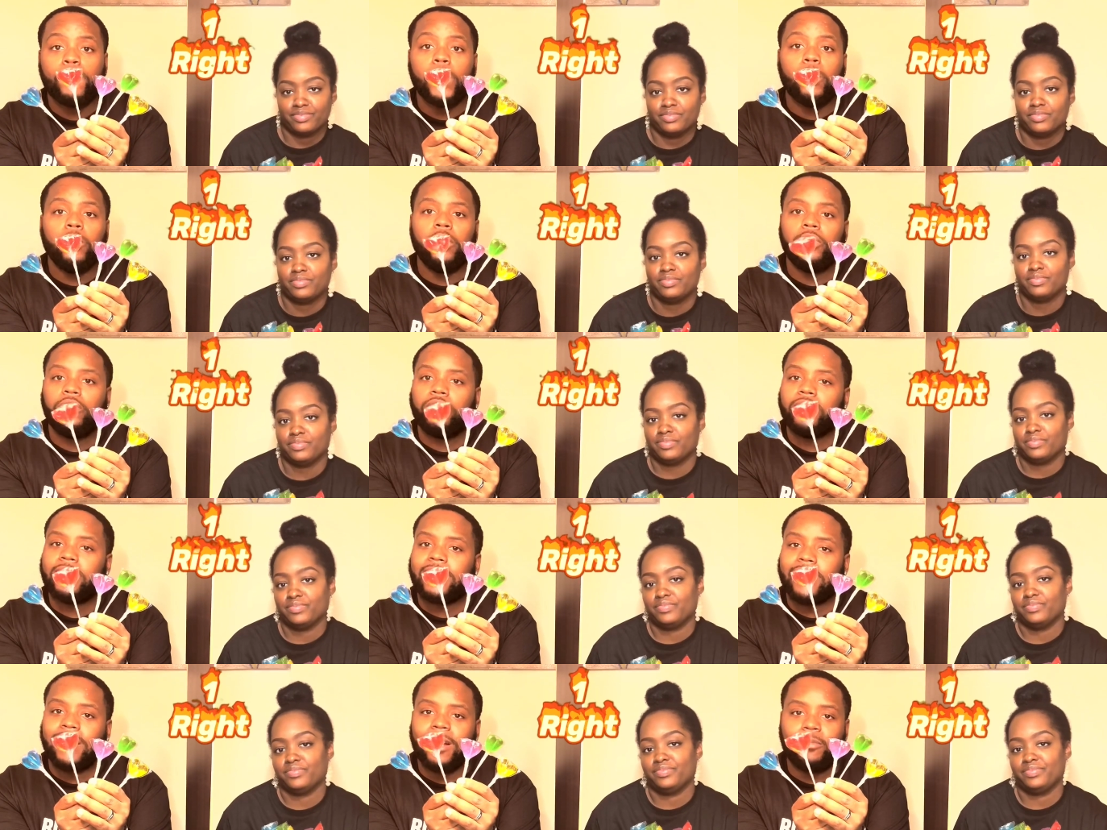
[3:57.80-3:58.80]
Speaker 1: we're going to do
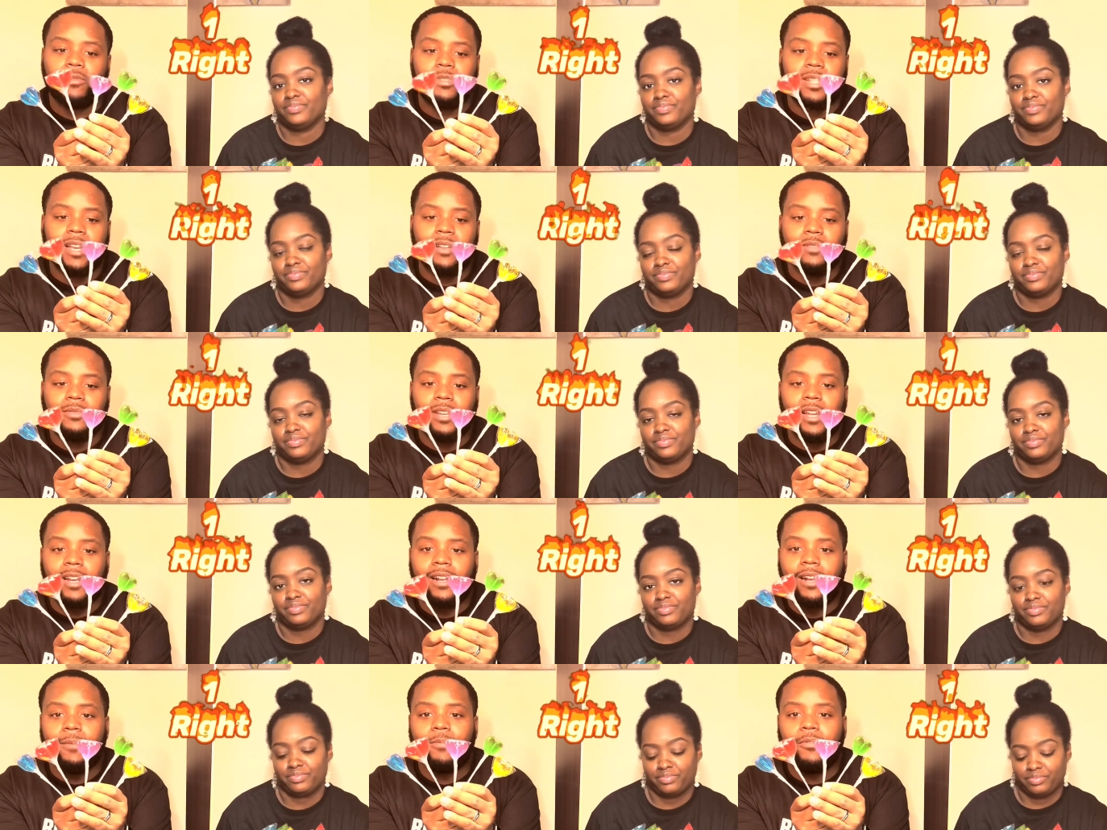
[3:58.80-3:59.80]
this a couple times. We got a
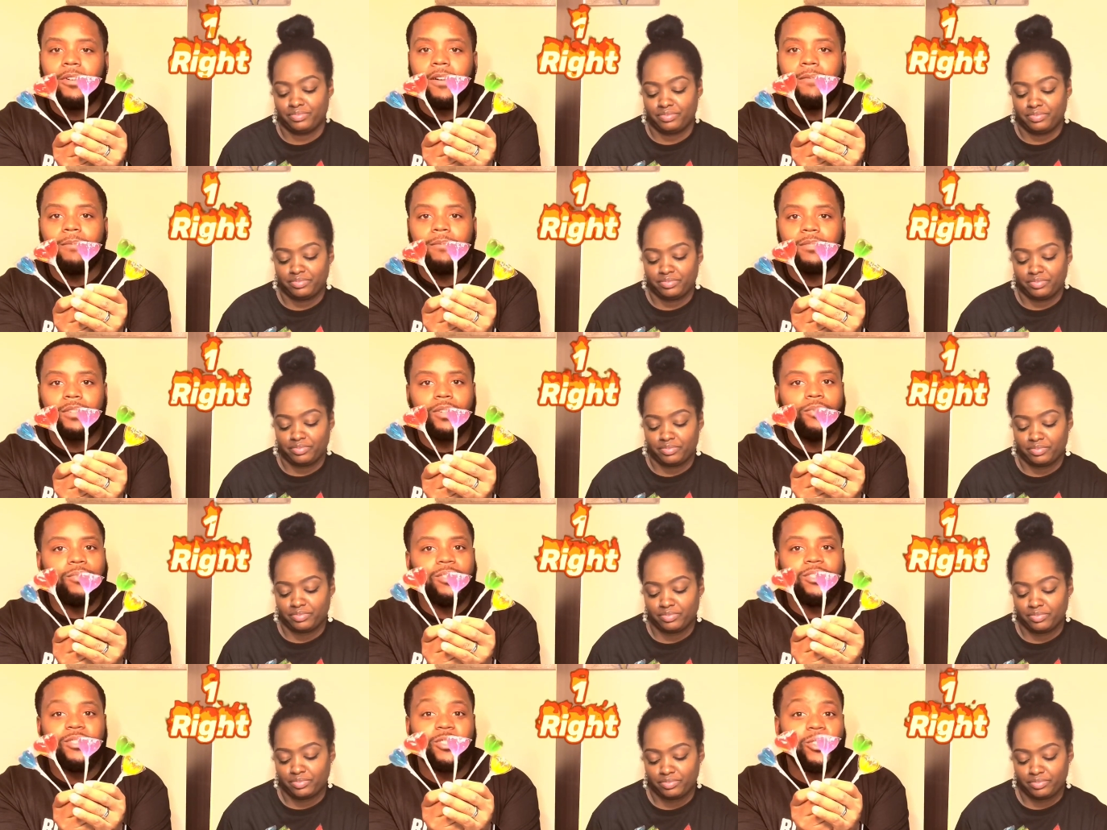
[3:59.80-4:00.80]
couple of them, so
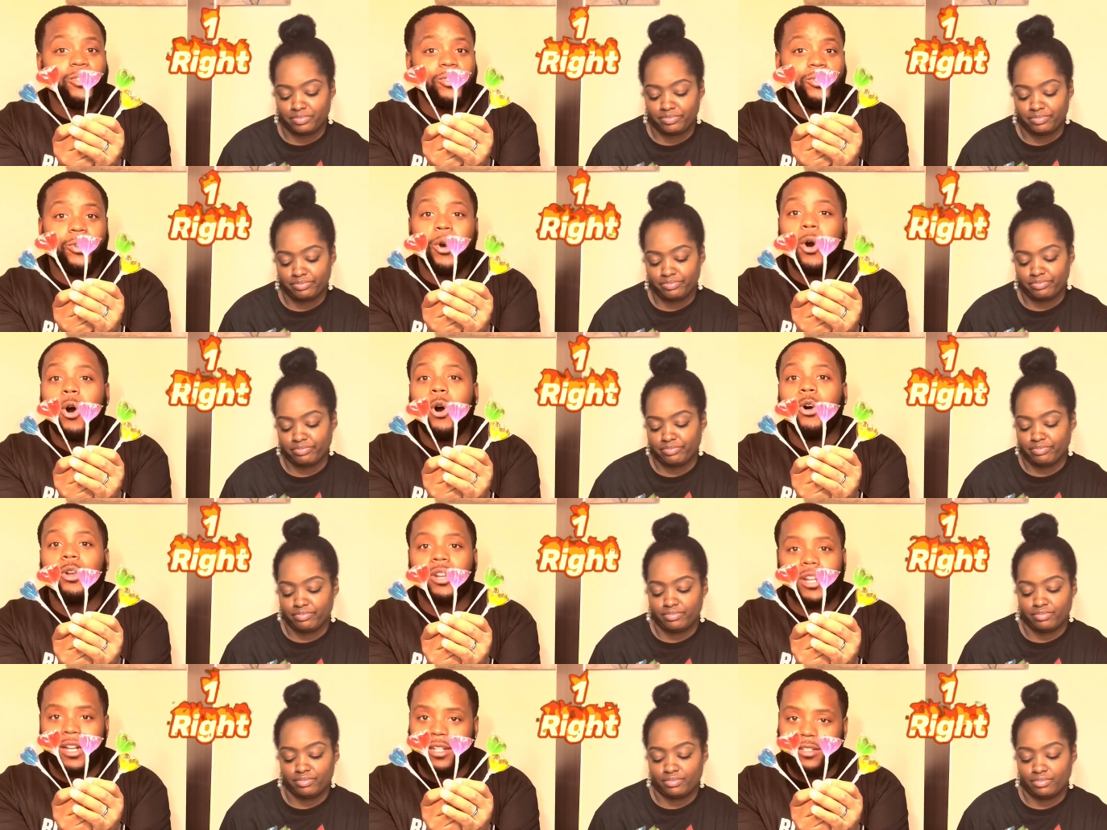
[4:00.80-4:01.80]
we're just going to do all
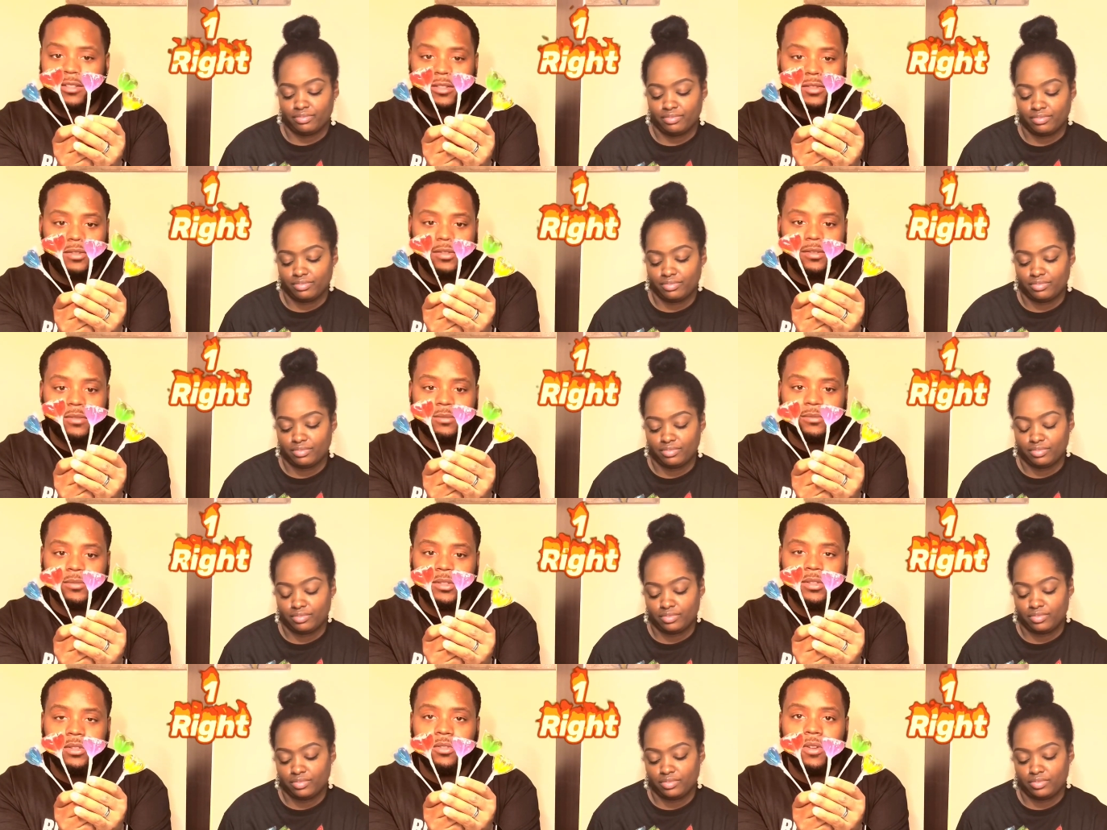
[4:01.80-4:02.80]
the colors.
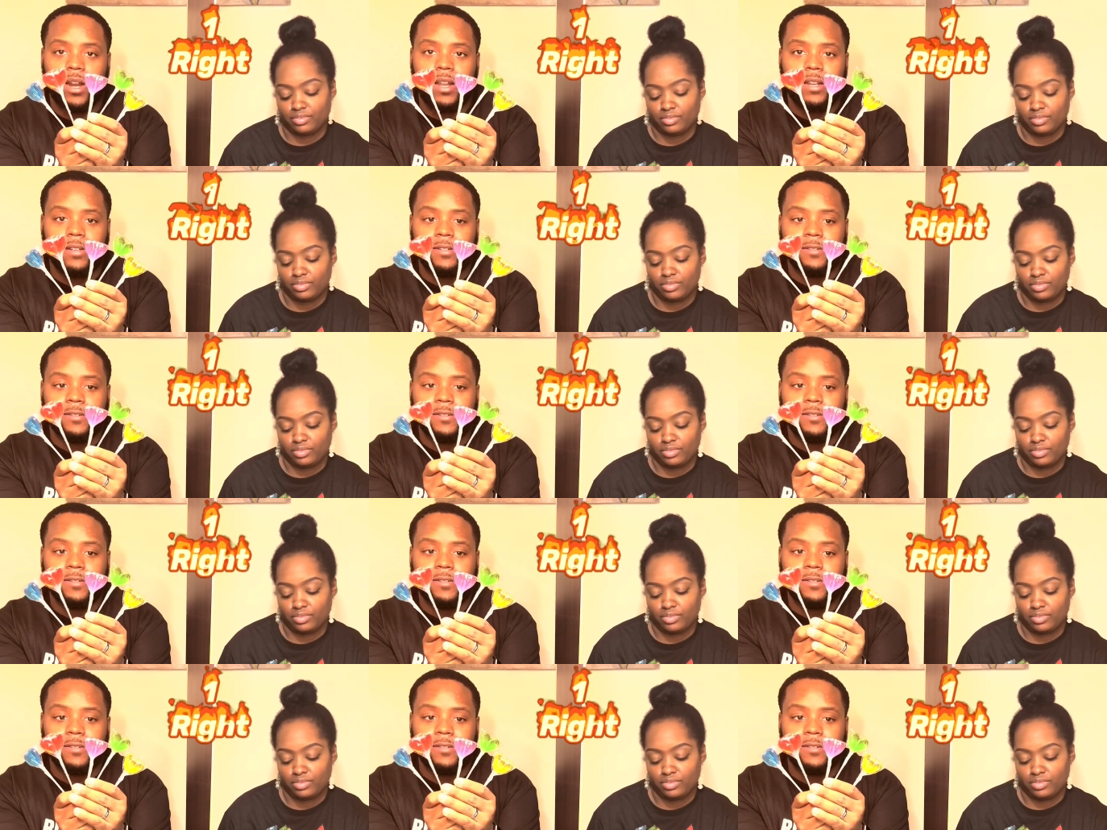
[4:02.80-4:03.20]
You ready?